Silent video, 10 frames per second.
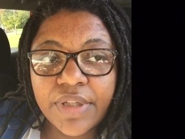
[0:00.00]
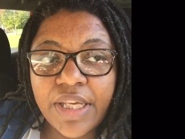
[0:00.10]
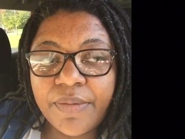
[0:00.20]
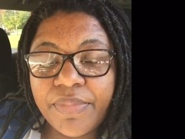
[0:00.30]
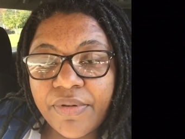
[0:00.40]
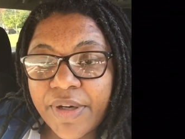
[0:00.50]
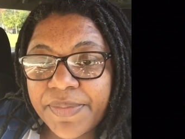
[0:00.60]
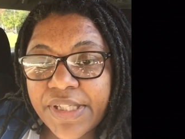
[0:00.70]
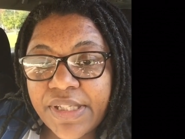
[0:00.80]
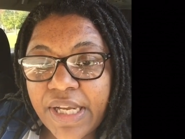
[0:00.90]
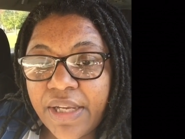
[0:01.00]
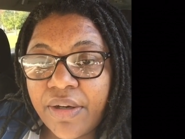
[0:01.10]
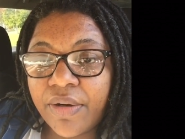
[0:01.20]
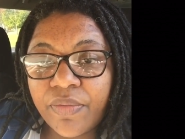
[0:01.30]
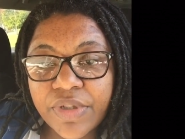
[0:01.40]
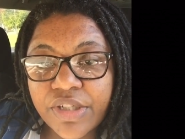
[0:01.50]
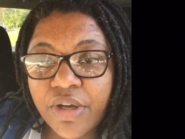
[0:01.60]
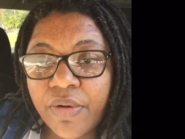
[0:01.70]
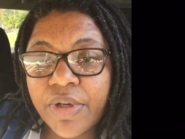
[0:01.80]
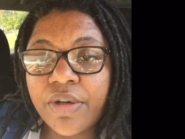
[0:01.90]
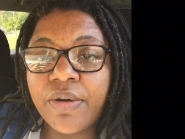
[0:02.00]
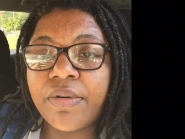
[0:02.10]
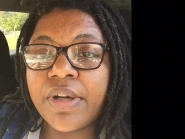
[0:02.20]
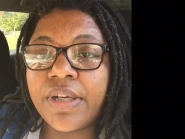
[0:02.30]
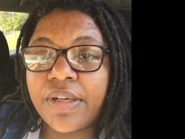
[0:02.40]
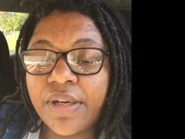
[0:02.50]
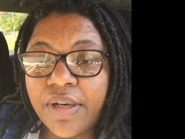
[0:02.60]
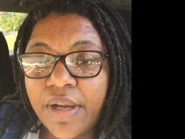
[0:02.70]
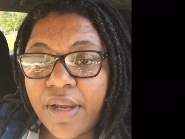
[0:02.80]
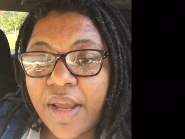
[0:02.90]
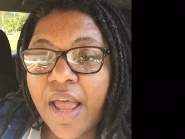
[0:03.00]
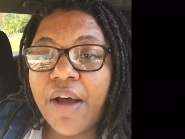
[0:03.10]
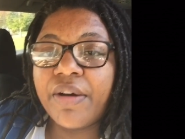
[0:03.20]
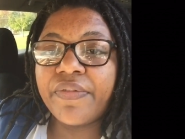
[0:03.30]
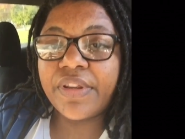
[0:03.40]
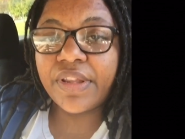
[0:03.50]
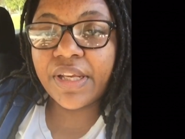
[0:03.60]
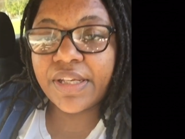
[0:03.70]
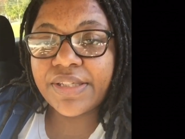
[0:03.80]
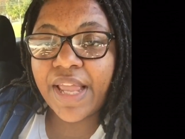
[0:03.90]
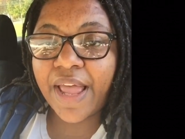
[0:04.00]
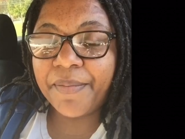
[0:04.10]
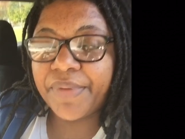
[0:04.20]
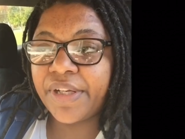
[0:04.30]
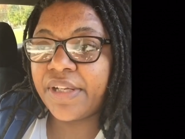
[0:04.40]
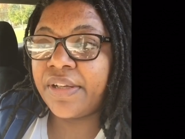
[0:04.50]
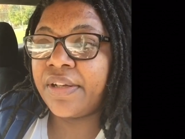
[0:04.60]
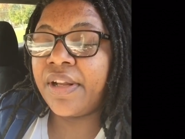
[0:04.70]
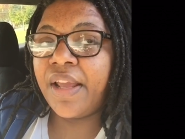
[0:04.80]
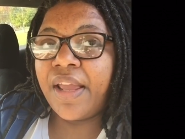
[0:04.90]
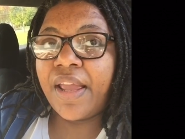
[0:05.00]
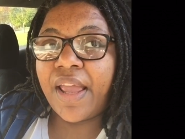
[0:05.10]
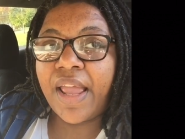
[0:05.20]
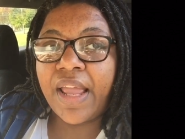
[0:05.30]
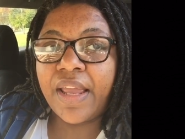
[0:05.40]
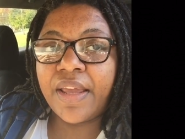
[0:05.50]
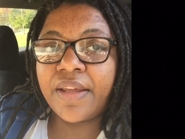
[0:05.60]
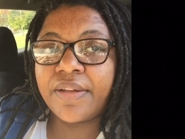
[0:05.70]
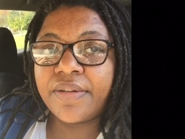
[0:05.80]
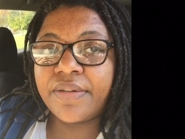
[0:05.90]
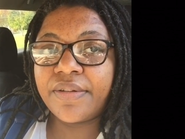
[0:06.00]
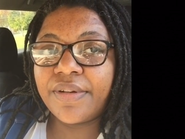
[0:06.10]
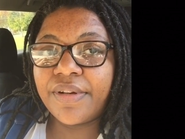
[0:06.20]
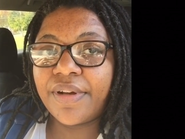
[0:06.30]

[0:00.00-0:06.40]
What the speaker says: Keep you up to date on what's going on and how everything is happening, and